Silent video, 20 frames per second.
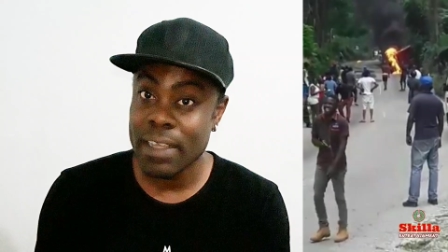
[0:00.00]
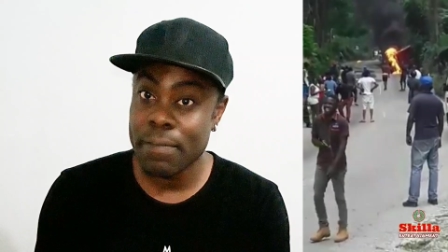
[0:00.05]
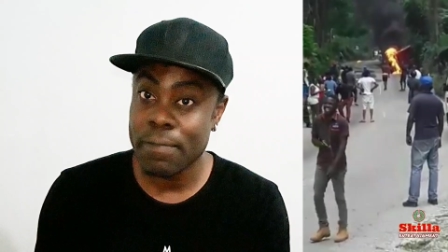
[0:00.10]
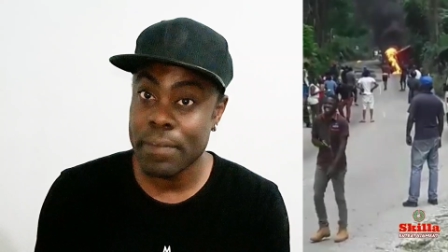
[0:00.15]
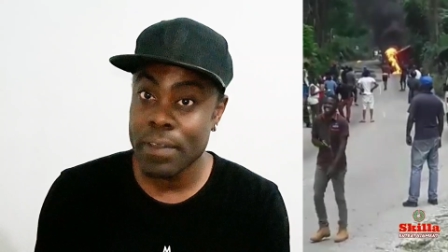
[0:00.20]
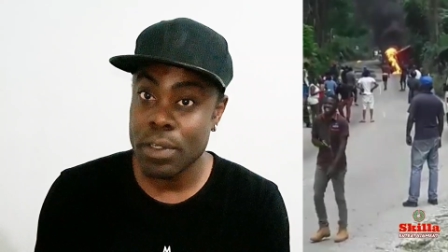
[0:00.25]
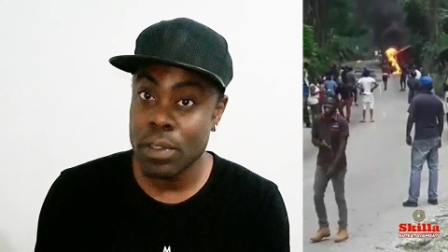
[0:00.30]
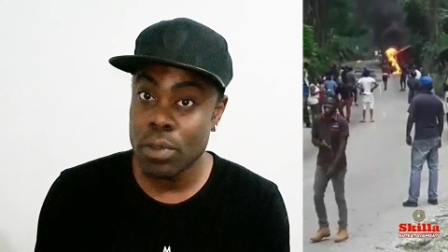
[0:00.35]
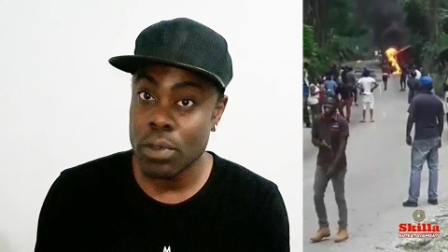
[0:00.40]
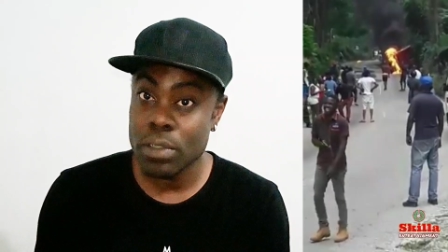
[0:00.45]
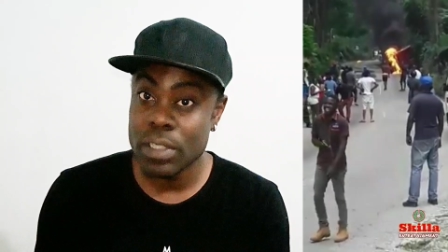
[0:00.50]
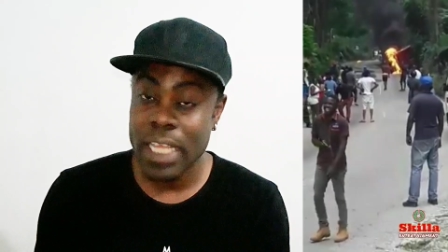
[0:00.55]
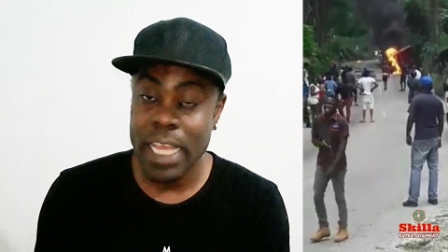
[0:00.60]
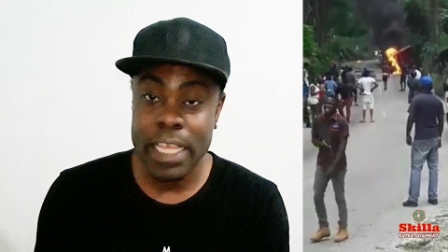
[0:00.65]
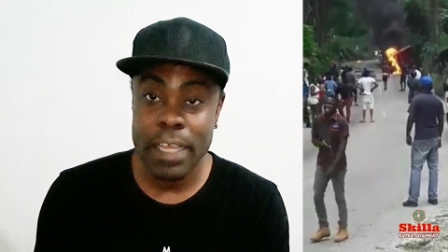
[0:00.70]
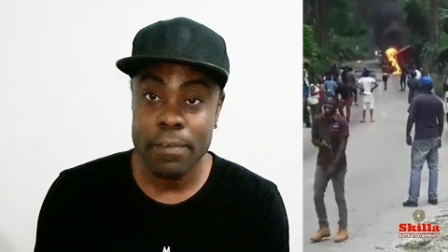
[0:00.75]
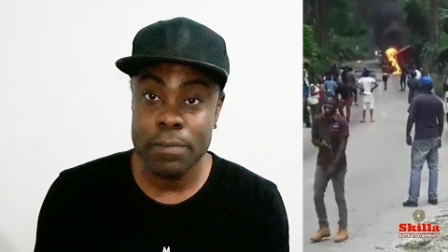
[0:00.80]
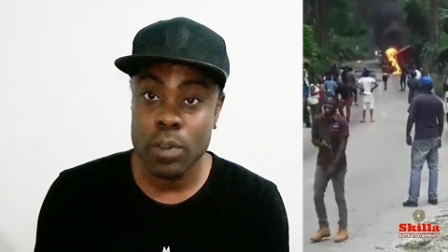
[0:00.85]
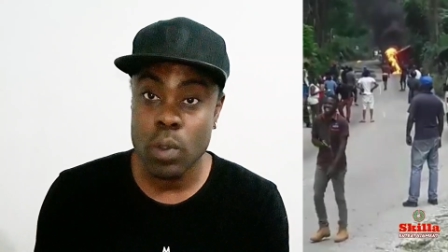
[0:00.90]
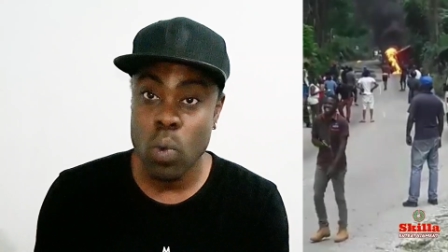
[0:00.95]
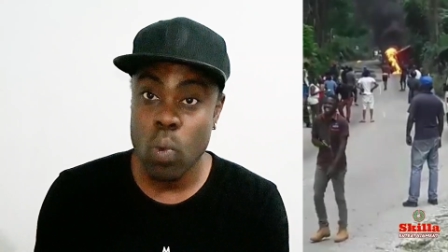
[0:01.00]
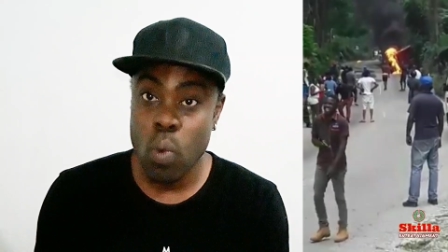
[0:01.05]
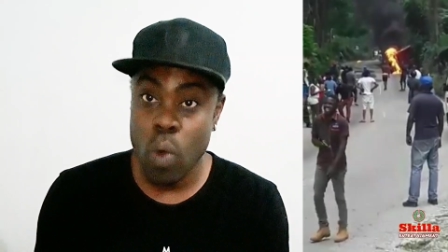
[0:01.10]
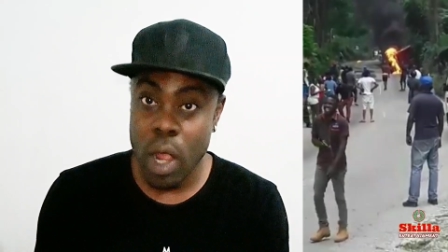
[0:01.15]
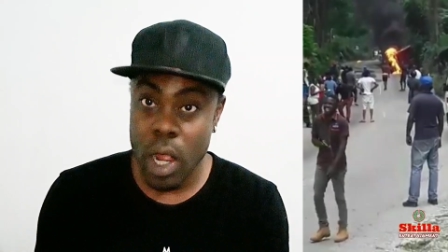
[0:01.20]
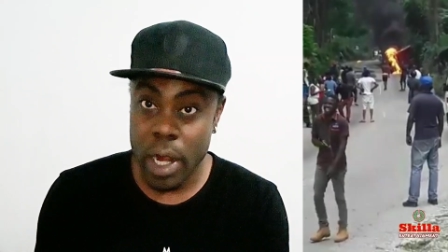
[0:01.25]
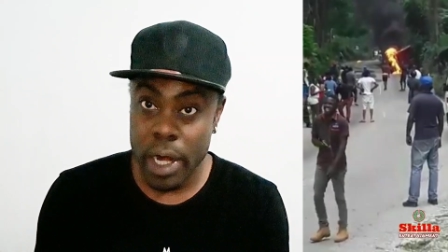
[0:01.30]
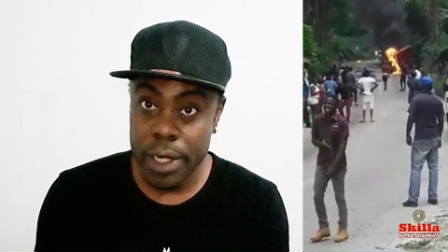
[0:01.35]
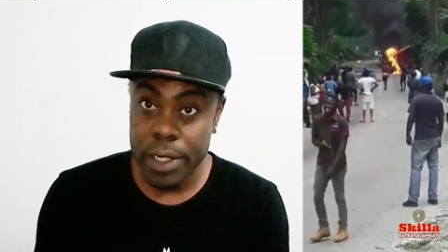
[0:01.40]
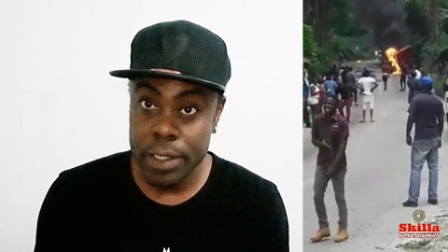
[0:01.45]
of videos, I have to
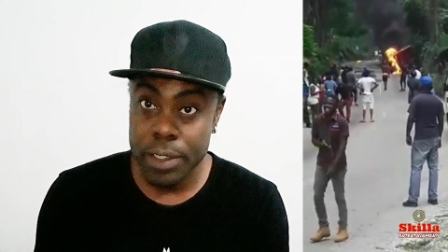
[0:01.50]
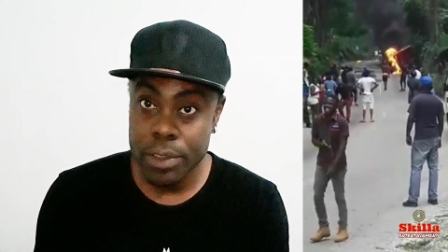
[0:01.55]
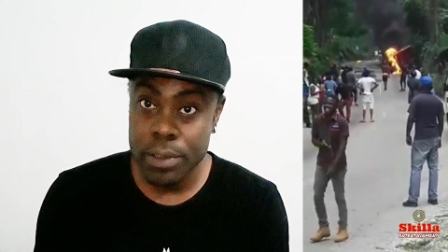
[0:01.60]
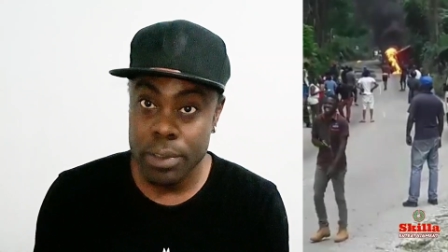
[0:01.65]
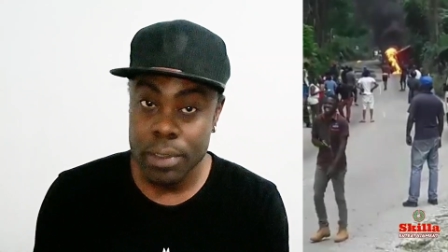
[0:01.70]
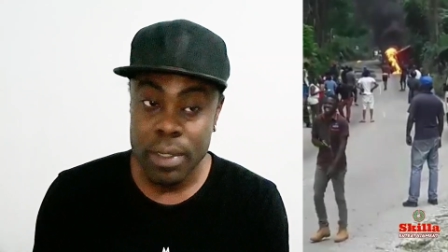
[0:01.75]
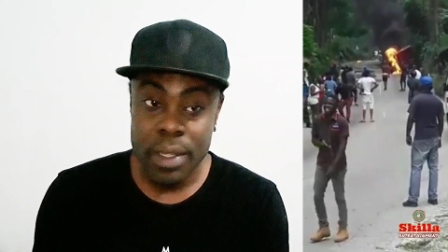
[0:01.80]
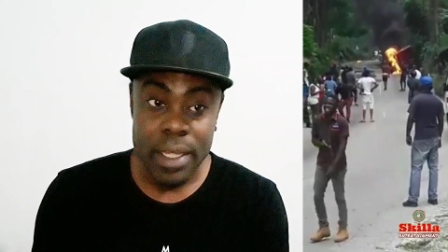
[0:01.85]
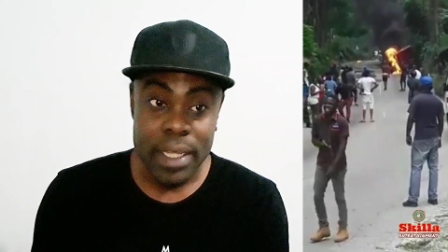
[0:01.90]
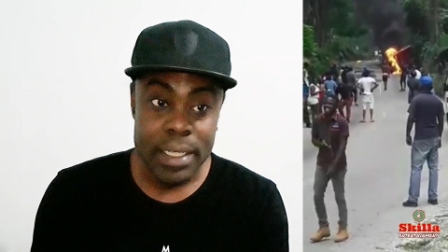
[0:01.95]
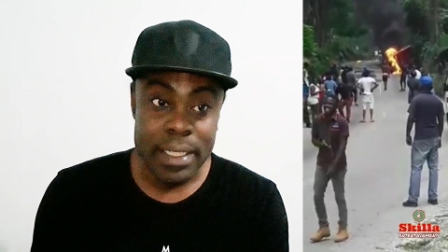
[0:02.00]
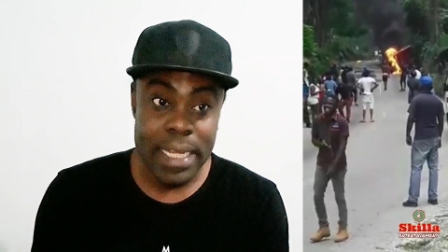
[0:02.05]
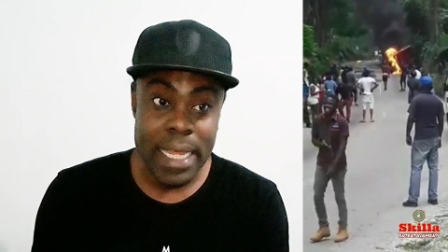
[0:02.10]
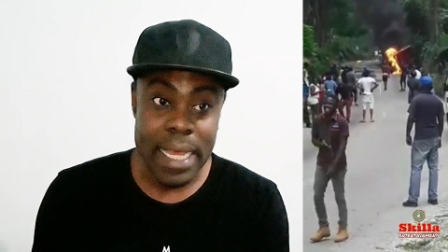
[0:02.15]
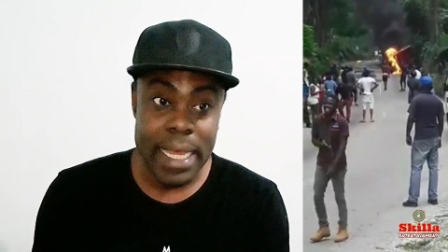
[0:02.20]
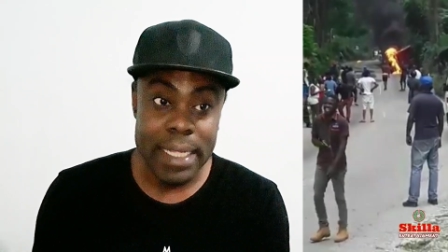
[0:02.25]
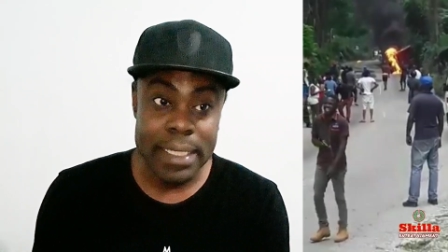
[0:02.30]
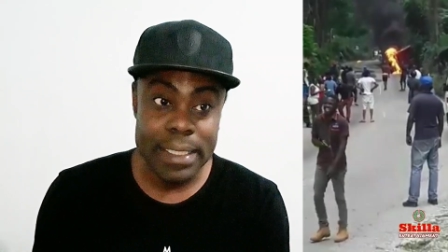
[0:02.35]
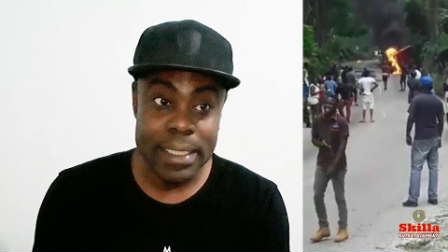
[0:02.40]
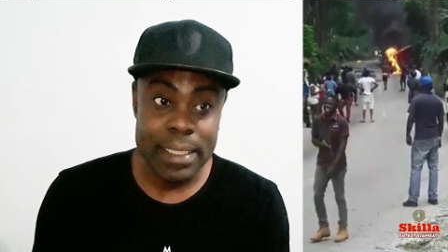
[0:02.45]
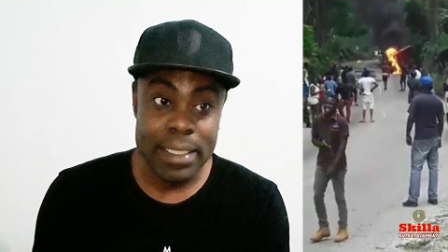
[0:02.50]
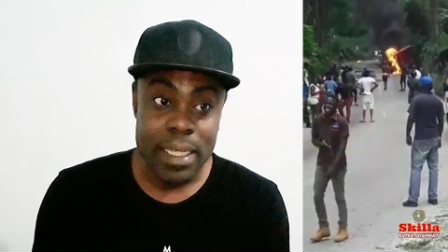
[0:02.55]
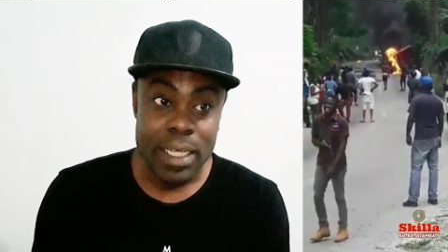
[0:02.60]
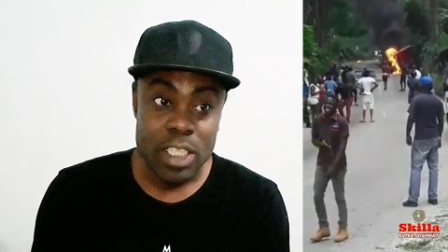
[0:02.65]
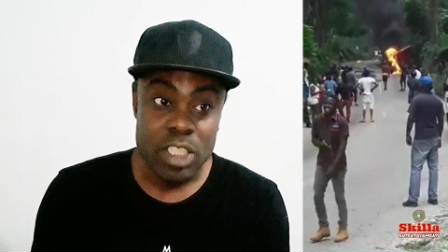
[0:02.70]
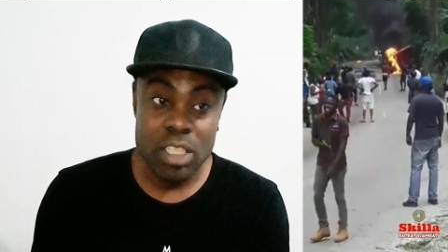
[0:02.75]
warn you that uh,